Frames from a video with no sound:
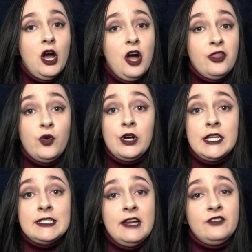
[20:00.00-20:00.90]

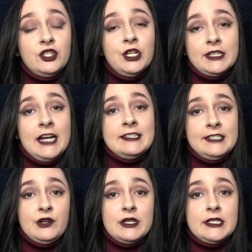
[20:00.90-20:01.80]
authorities never took that
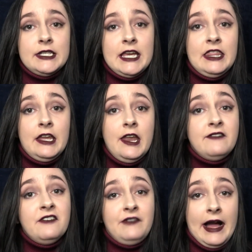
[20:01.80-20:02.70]
seriously, they
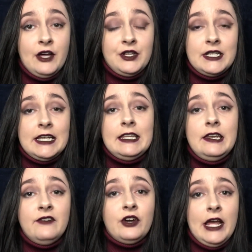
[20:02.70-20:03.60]
never filed it, and they
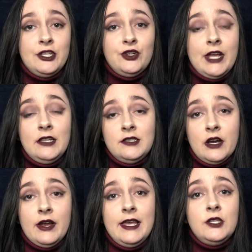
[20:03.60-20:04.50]
never entered
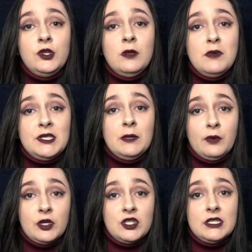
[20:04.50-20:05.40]
Kaysera into the missing
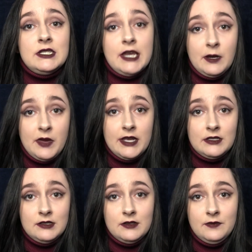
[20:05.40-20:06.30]
persons database.